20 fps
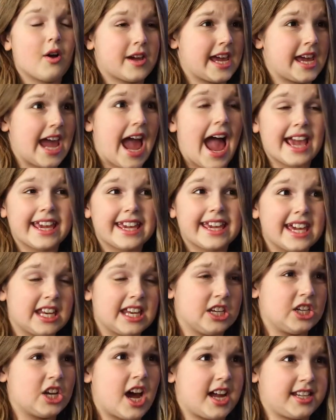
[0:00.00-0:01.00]
Okay, I
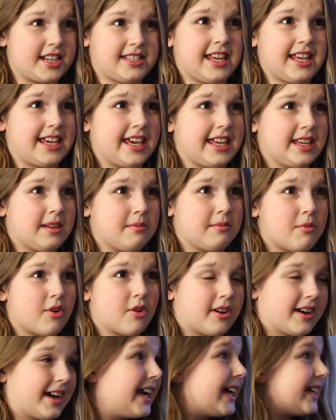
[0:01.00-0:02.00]
cannot take it
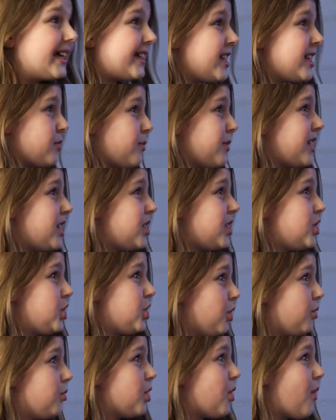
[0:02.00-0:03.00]
anymore. Since when did
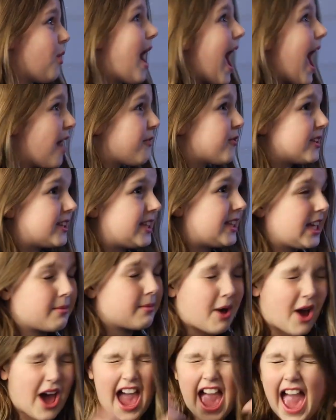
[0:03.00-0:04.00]
you know everything
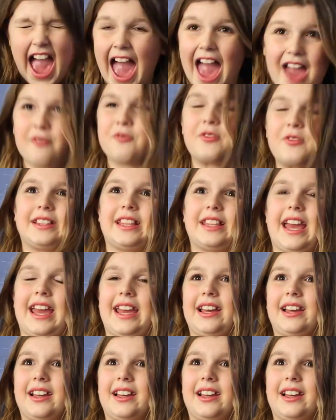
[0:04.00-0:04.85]
about everything?